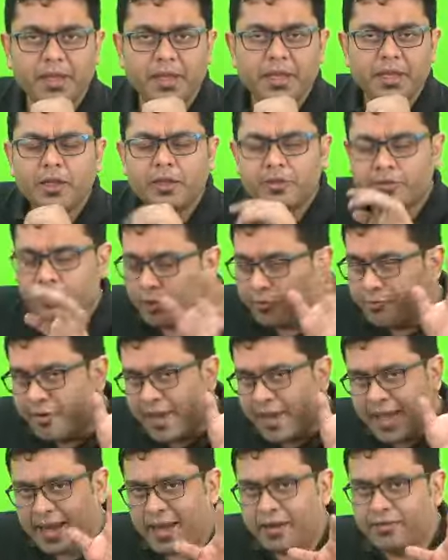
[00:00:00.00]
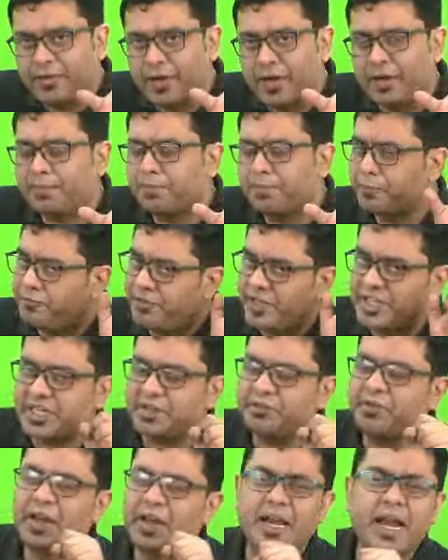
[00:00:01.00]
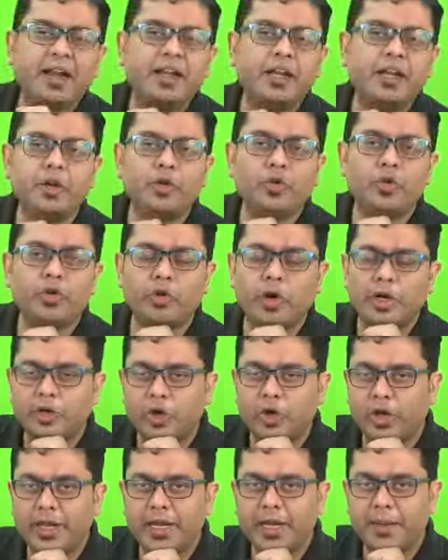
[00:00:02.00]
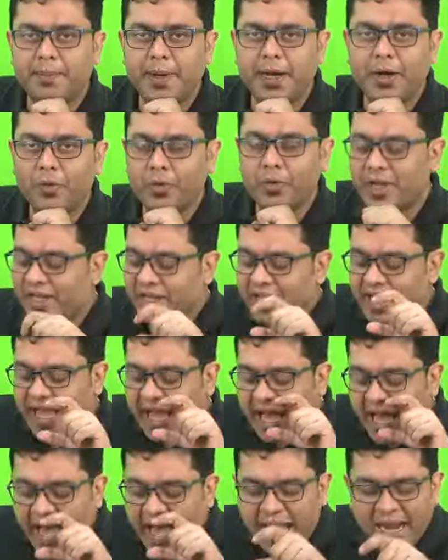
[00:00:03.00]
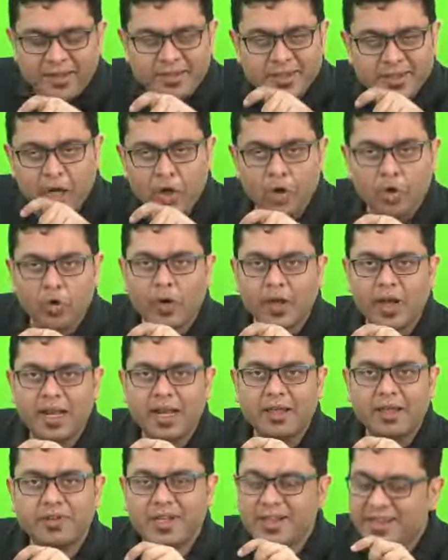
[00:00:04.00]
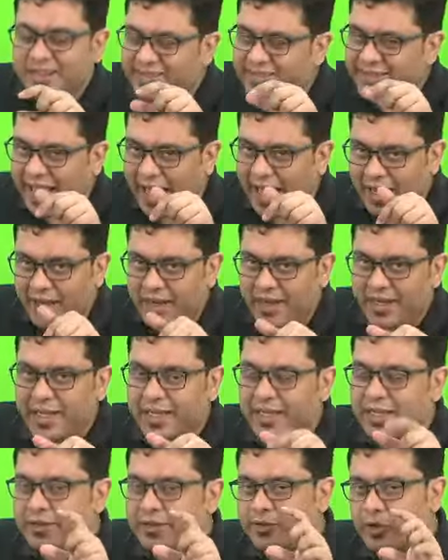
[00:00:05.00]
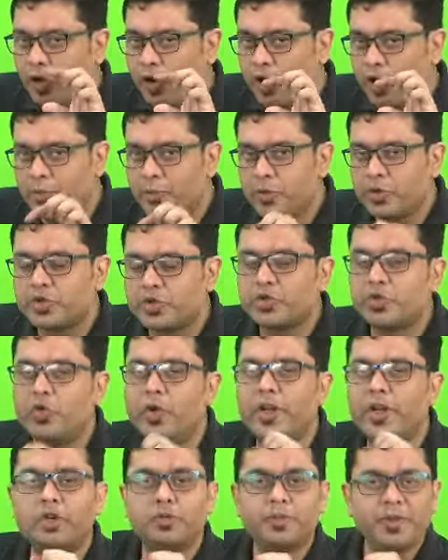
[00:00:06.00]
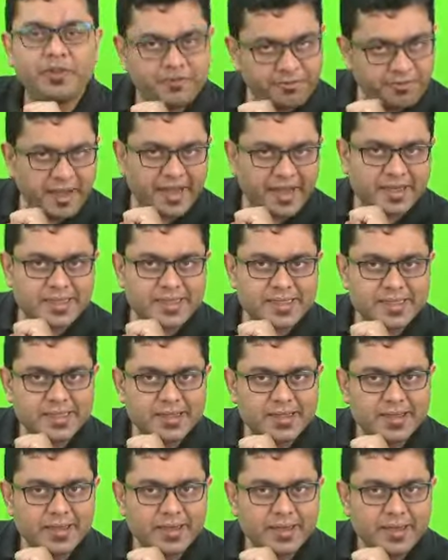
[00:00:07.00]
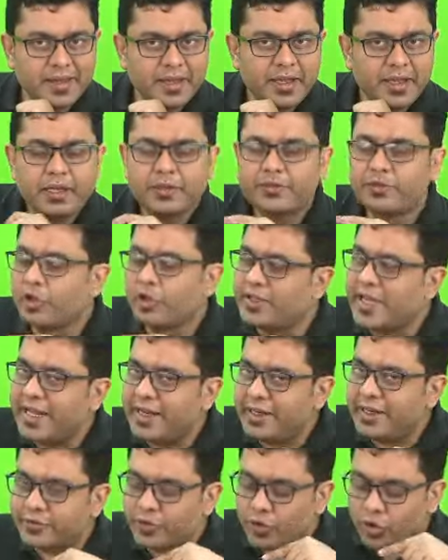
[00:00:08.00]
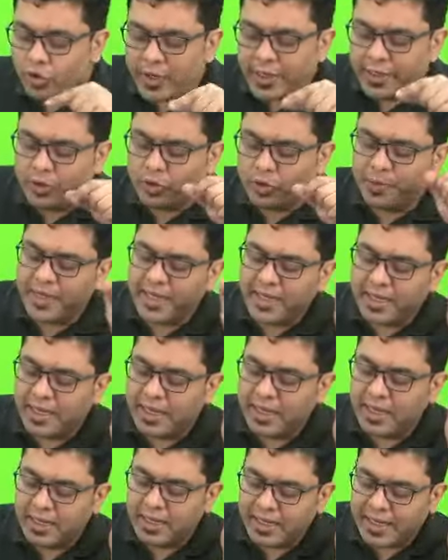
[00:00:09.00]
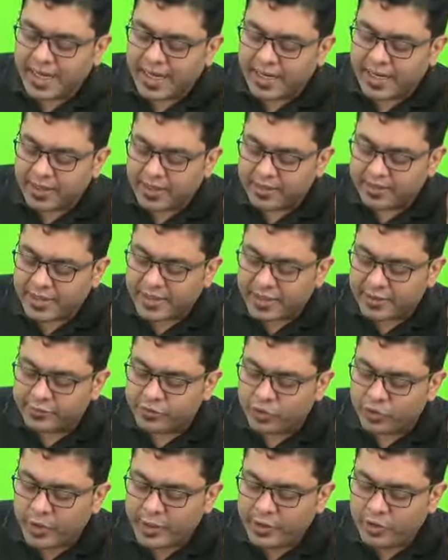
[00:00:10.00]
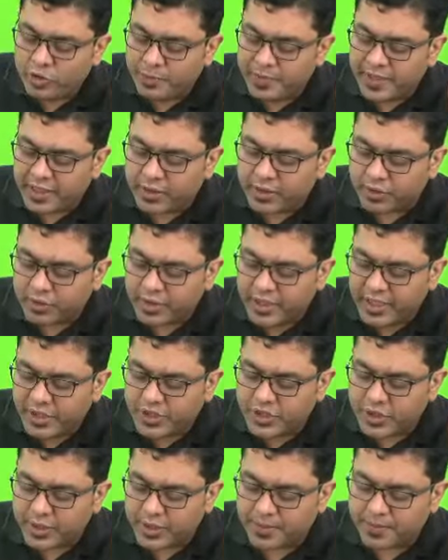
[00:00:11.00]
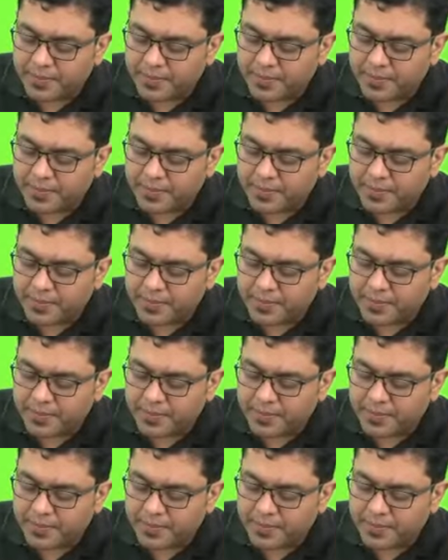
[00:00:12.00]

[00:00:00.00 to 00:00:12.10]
So whichever latitude you are talking about, at the lower level, the salinity is almost going to be fixed. So there is going to be a layer, there is going to be a region